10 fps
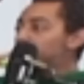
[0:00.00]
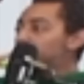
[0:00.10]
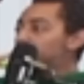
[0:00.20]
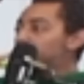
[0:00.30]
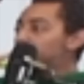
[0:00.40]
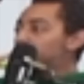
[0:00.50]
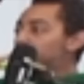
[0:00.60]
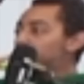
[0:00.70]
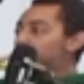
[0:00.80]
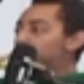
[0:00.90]

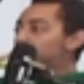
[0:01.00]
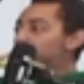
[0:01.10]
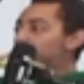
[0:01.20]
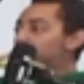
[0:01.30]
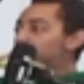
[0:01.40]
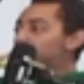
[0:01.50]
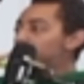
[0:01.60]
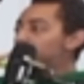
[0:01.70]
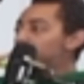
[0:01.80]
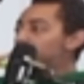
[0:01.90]

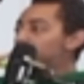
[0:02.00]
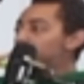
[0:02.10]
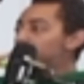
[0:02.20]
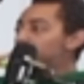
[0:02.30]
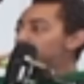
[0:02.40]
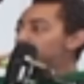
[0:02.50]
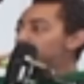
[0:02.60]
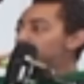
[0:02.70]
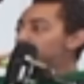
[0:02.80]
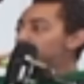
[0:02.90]

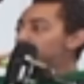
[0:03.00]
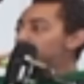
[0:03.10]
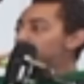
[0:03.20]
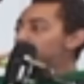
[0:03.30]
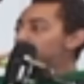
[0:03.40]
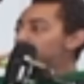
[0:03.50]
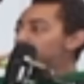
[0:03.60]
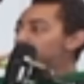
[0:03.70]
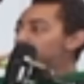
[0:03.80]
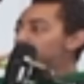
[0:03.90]

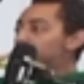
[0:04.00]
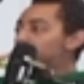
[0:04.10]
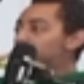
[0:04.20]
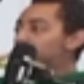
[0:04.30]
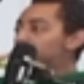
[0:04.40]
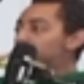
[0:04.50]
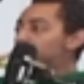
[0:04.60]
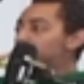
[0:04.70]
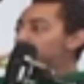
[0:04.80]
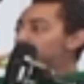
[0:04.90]

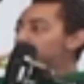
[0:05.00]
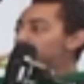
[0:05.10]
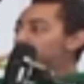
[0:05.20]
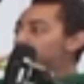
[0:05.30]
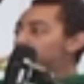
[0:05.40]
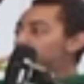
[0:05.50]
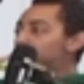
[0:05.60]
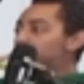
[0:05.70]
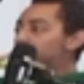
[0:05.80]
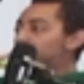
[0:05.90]

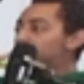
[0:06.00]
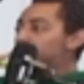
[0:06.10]
[no speech]